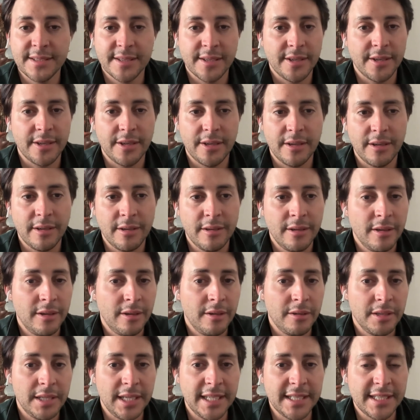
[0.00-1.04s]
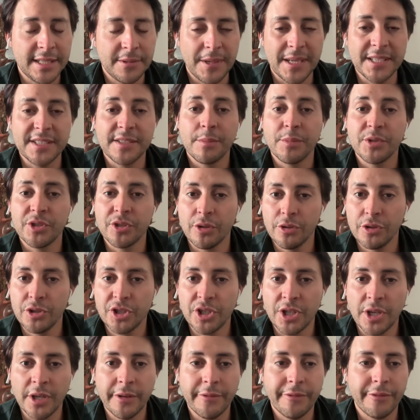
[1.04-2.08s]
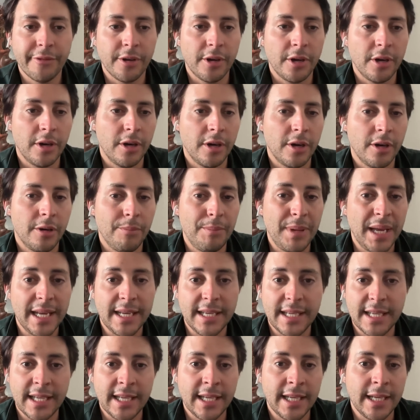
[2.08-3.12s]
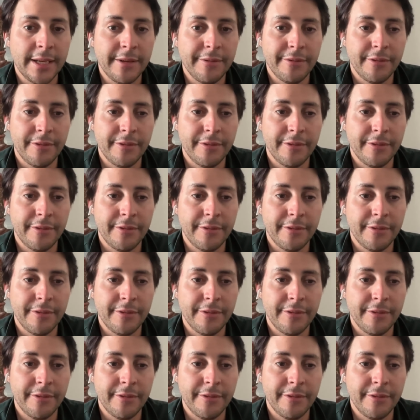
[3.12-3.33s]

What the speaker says: there were some solutions for banking,